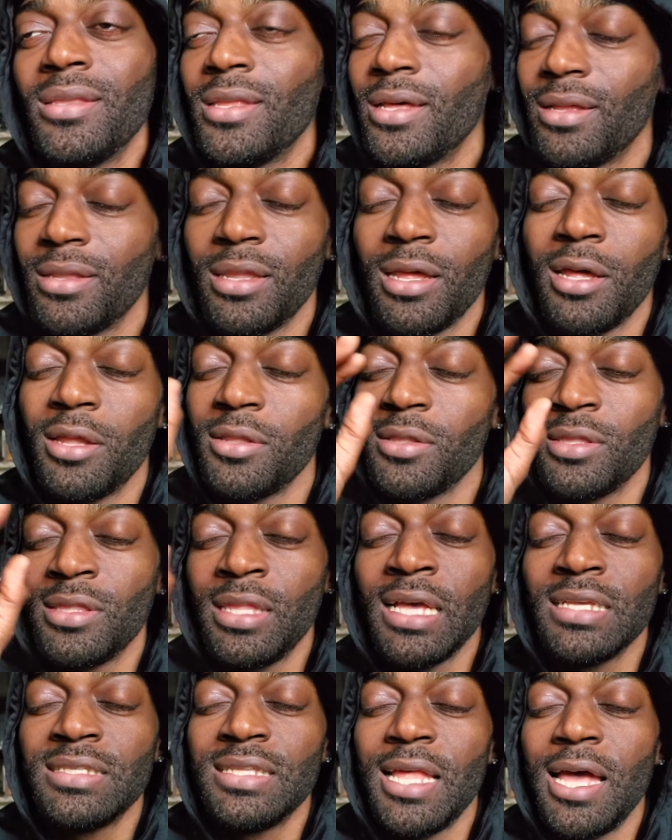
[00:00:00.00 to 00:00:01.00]
No, no,
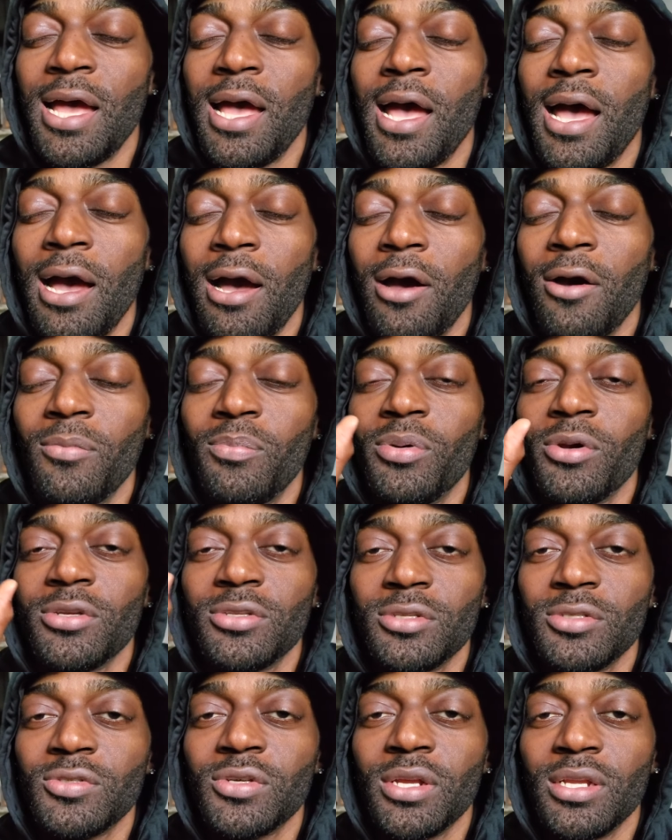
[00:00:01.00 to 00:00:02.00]
that's not how
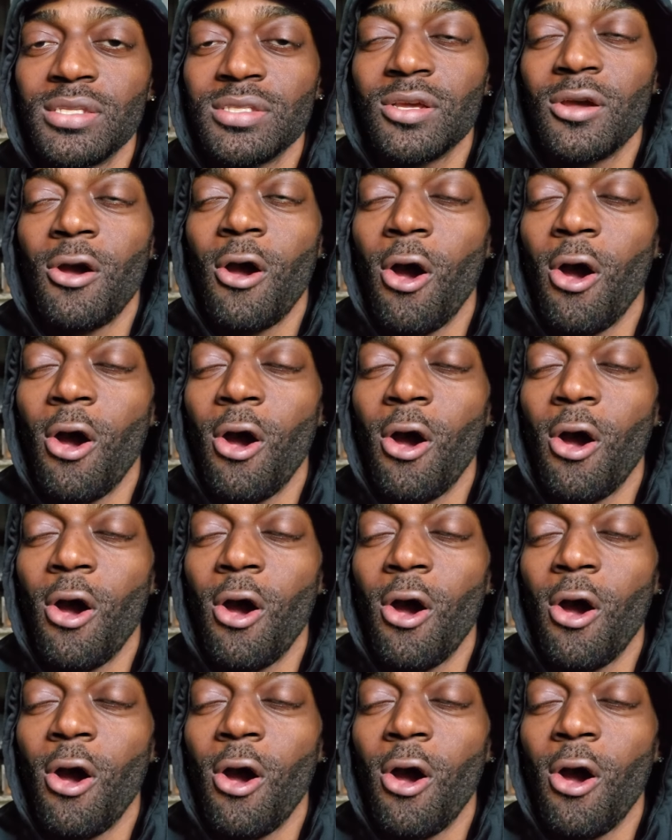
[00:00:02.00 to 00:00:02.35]
personal trainers are.